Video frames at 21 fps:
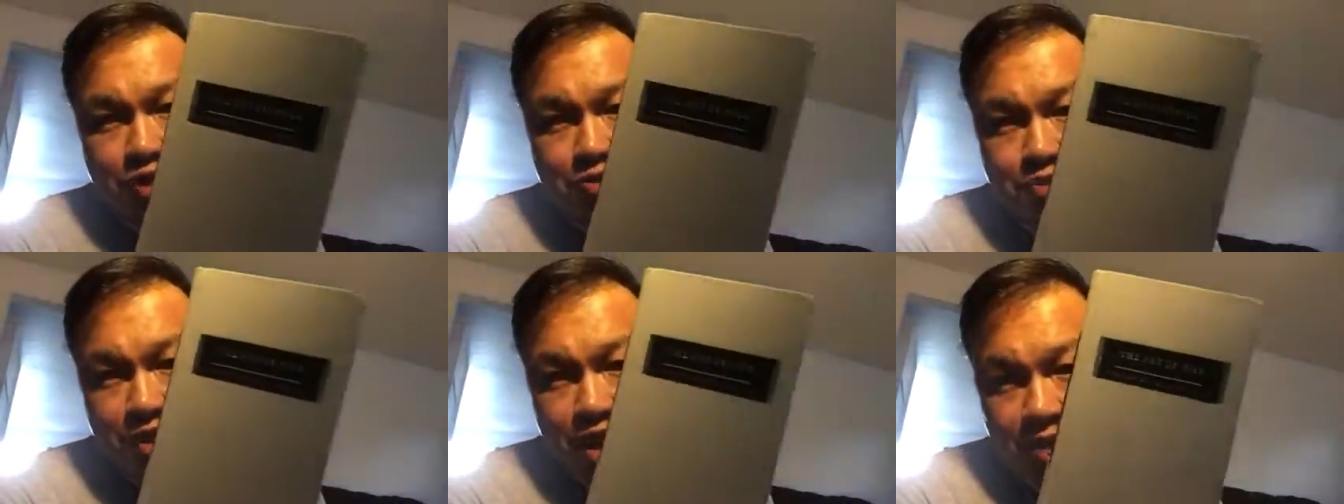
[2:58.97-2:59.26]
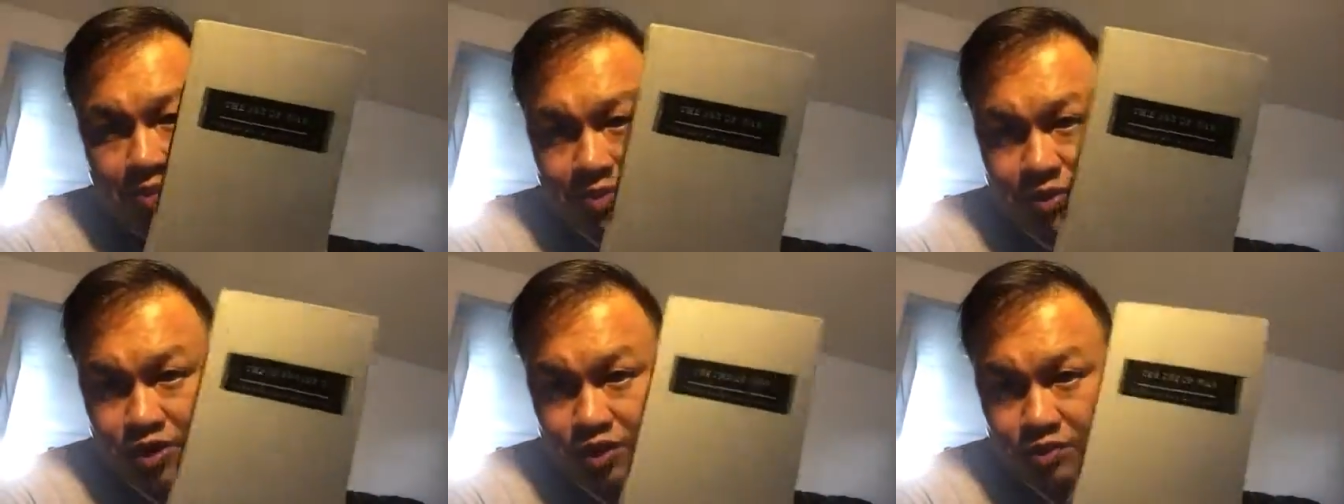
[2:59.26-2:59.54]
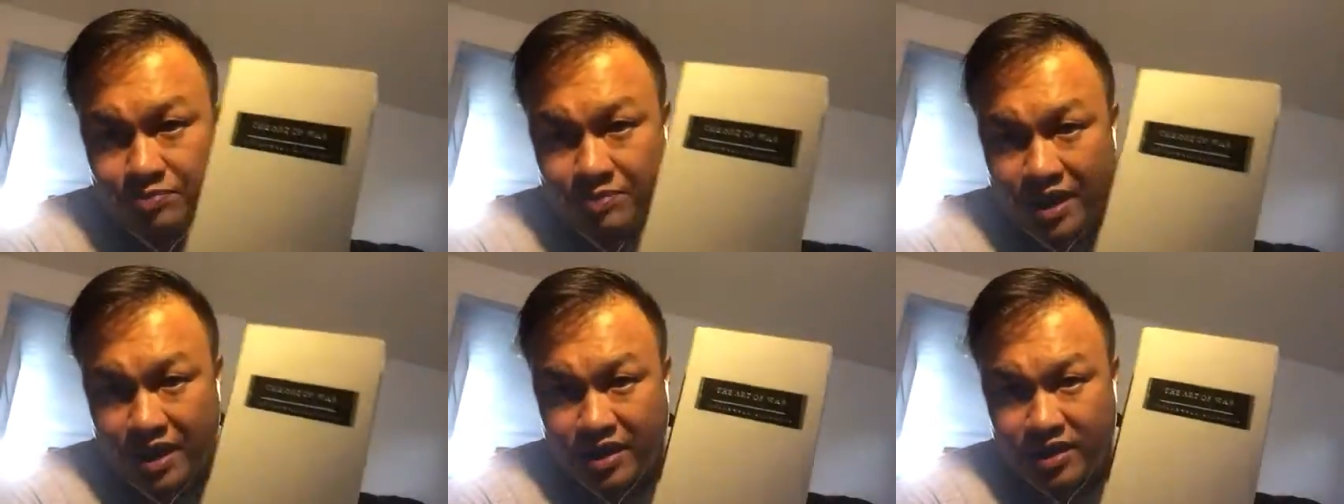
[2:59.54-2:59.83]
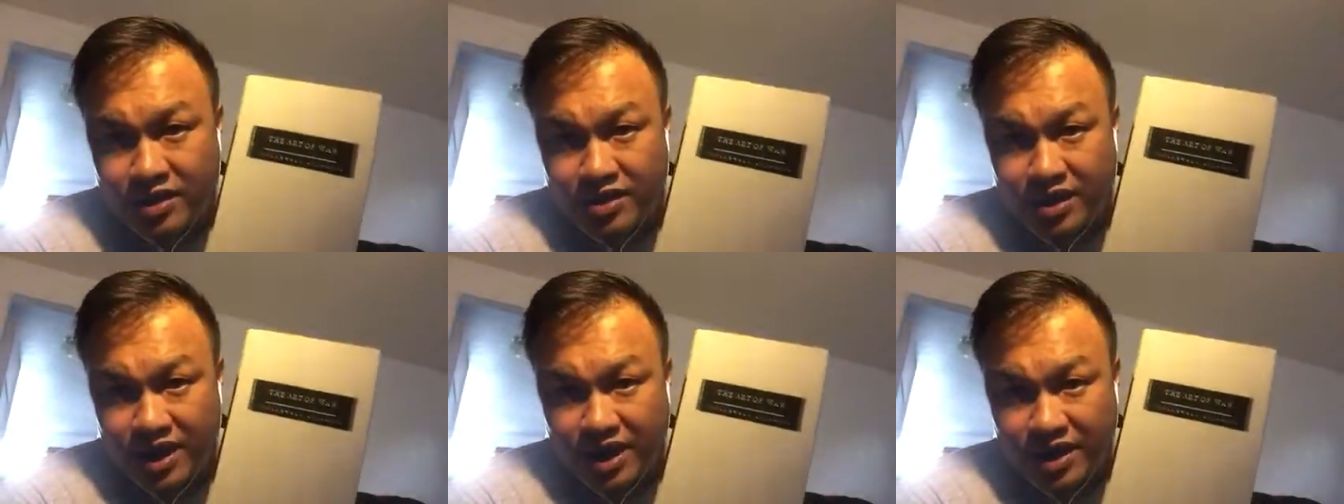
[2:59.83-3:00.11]
popular back
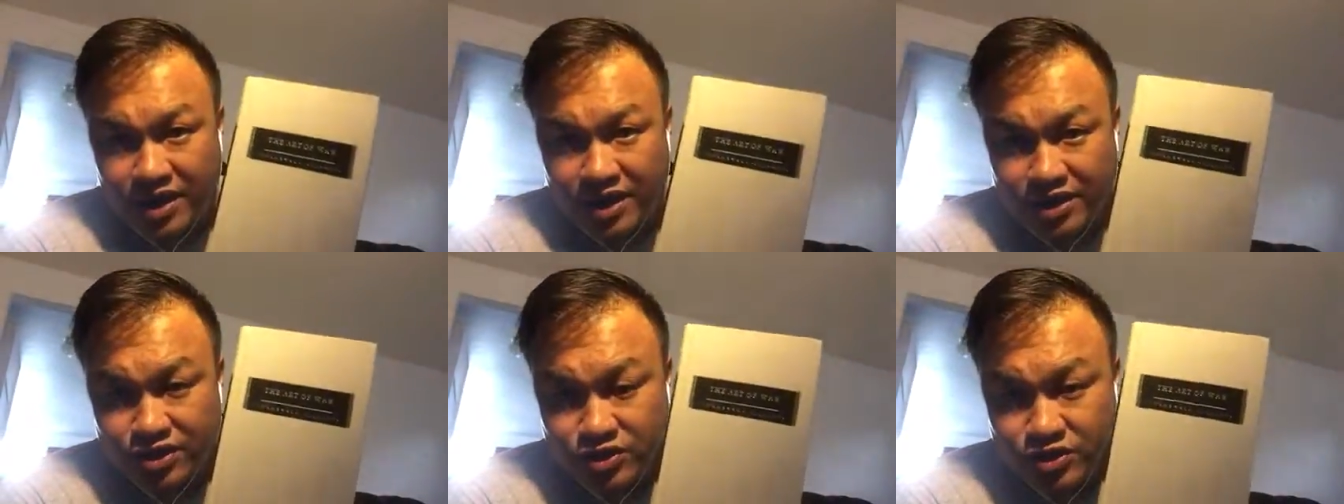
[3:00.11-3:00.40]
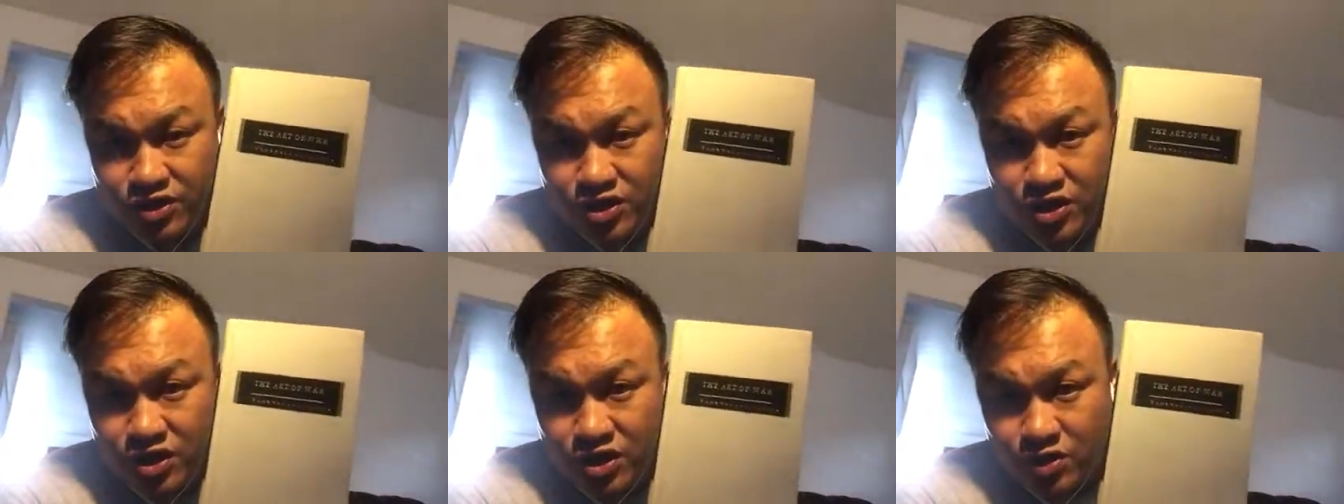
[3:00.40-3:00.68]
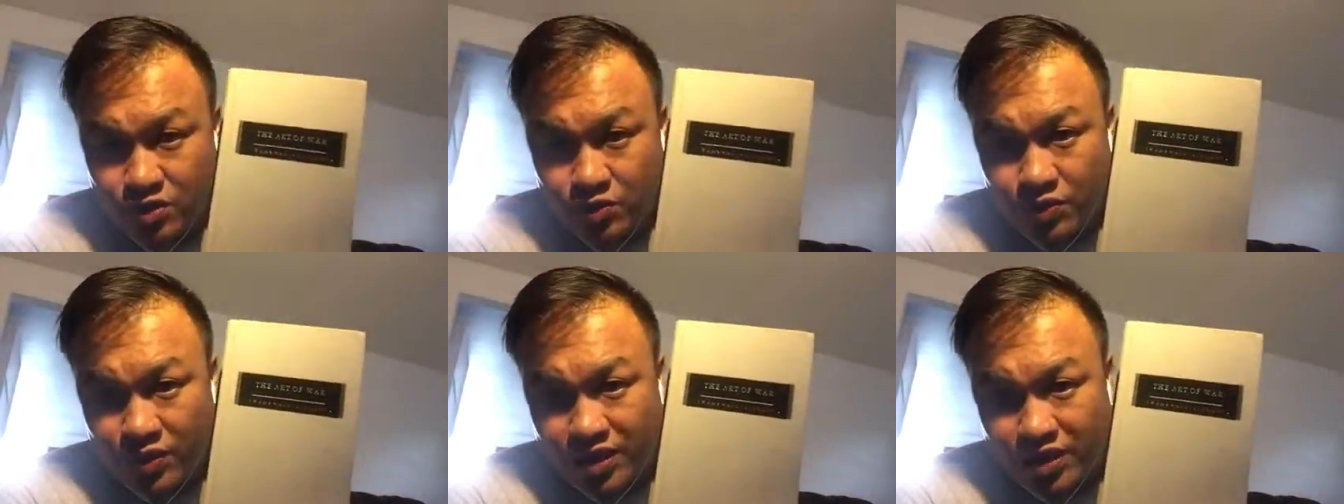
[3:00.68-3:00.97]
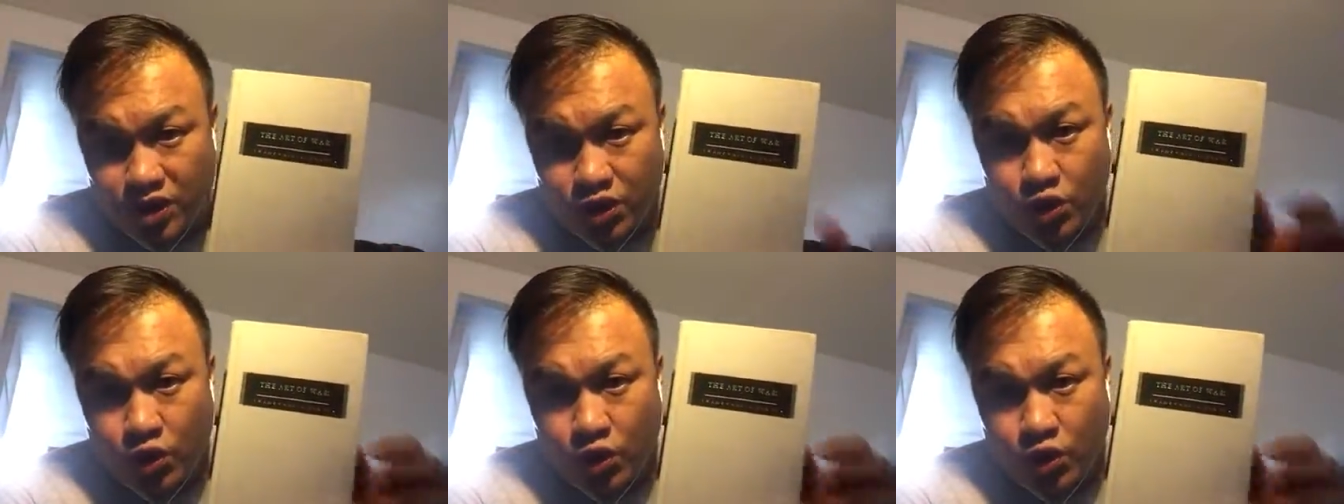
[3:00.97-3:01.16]
in the 80s when the